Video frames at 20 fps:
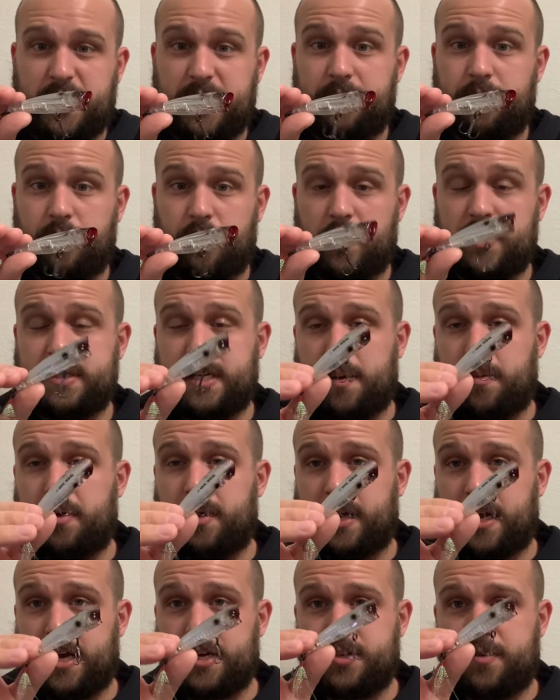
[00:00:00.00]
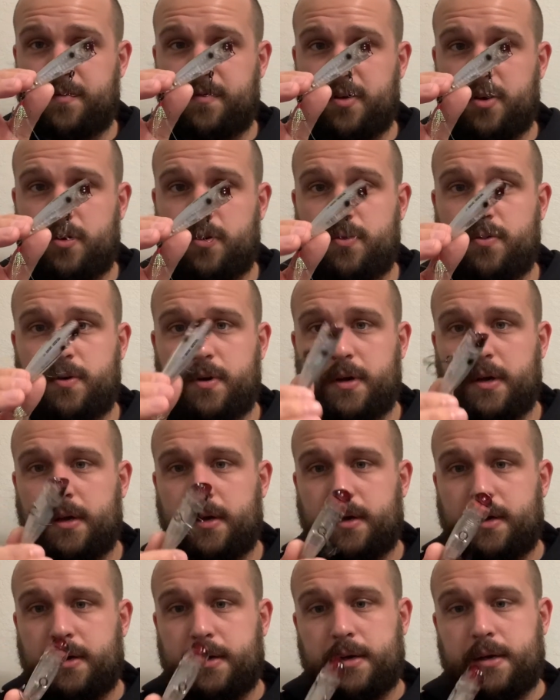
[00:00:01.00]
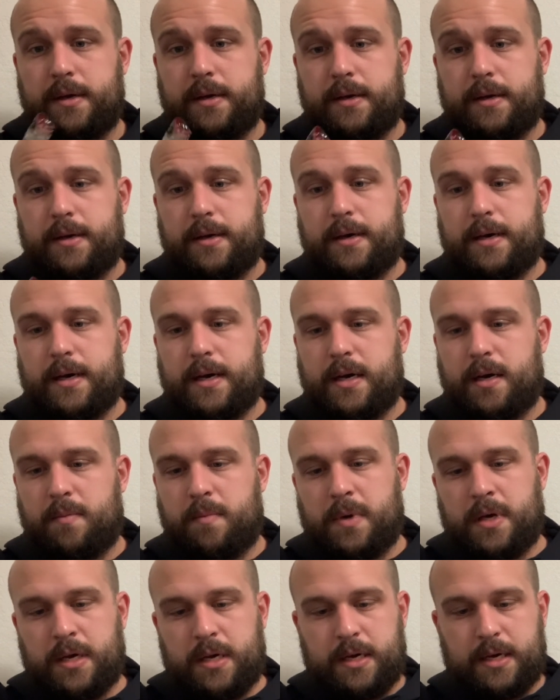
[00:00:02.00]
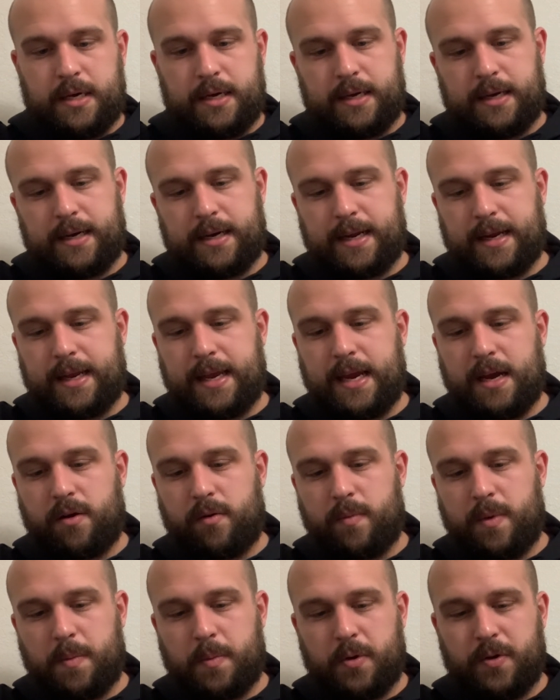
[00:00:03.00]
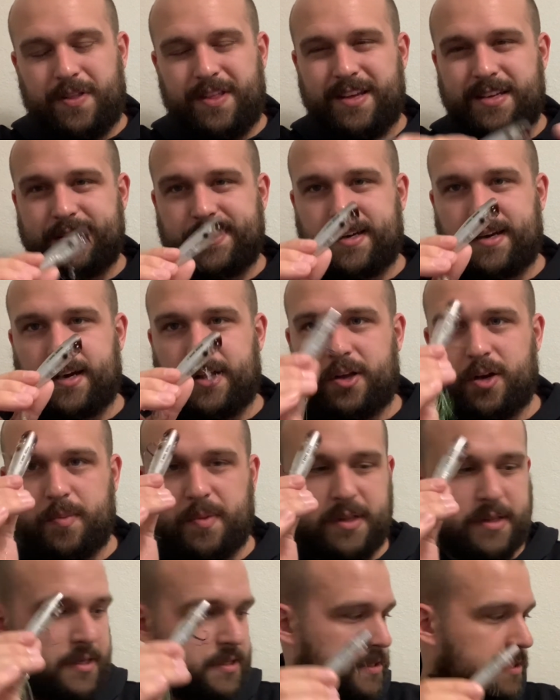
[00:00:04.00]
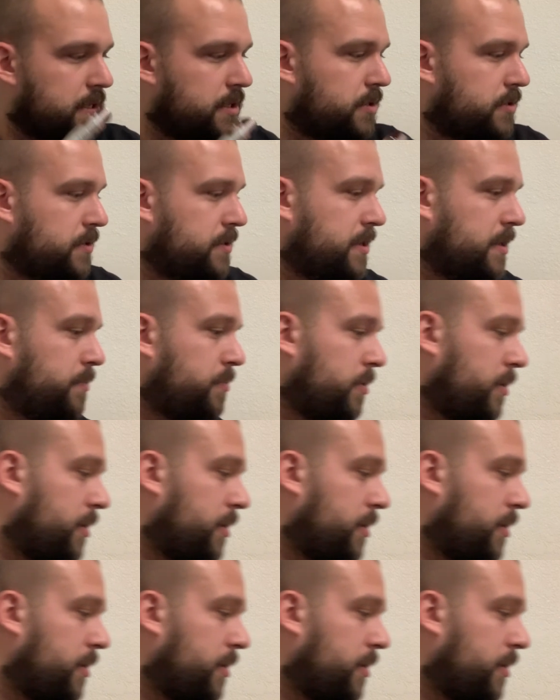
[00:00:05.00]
was able to catch a few. And I can't remember this color, but this color did pretty